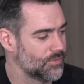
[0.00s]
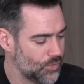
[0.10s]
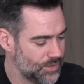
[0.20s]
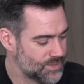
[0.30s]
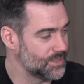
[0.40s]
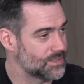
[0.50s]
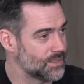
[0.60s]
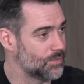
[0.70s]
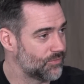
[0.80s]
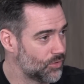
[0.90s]
before the
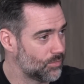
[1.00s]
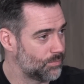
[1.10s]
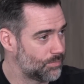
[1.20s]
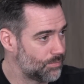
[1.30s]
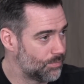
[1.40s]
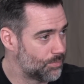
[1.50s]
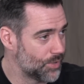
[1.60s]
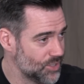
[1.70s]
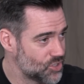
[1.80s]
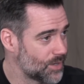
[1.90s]
TT, before
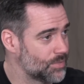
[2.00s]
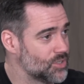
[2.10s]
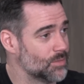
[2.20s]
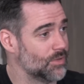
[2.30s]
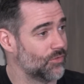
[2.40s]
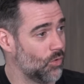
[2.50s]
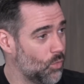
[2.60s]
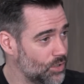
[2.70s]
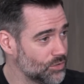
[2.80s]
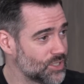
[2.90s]
British Championship, before
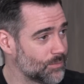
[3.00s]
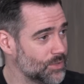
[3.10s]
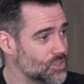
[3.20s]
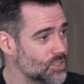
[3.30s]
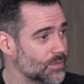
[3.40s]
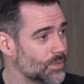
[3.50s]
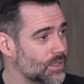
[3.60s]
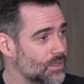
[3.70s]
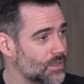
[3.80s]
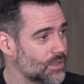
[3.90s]
World Championship,
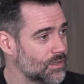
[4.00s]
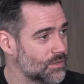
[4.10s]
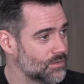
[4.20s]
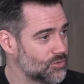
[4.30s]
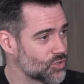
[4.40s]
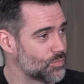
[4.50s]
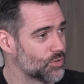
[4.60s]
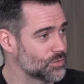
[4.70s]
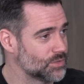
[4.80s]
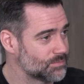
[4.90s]
Josh
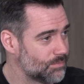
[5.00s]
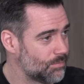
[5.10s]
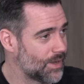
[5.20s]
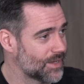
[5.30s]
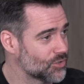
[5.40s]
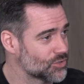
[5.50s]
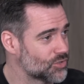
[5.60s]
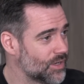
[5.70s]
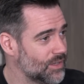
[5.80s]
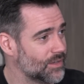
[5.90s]
Brookes was back in
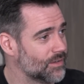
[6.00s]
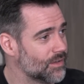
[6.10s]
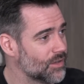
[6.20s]
Australia,